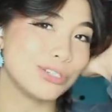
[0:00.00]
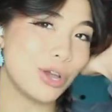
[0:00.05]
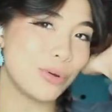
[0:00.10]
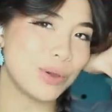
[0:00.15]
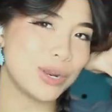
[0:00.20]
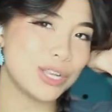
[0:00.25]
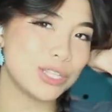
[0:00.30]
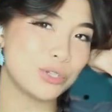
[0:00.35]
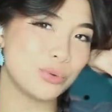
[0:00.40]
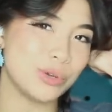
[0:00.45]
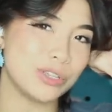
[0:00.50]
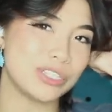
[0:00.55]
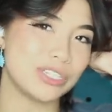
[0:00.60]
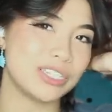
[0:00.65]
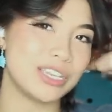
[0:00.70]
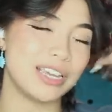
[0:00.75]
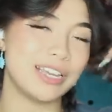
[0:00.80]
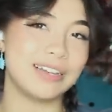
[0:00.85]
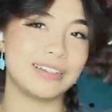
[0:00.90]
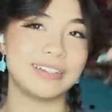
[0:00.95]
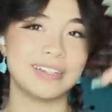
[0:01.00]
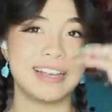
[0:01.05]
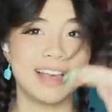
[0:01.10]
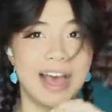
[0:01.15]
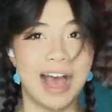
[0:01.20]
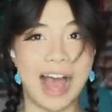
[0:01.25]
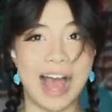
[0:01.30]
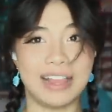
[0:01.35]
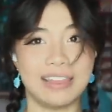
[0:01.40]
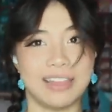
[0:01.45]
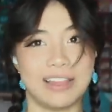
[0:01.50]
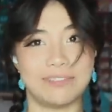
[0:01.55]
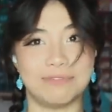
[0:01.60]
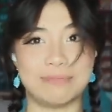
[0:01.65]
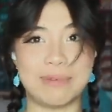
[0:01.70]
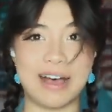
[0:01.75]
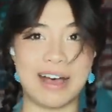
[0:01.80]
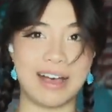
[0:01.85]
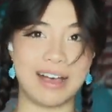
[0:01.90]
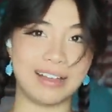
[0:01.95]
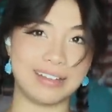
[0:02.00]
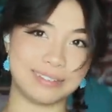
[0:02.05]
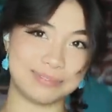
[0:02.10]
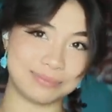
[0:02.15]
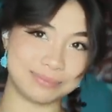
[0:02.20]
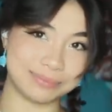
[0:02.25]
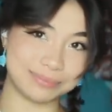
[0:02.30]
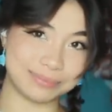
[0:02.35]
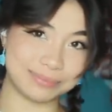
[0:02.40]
Don't get it twisted. I love Ma.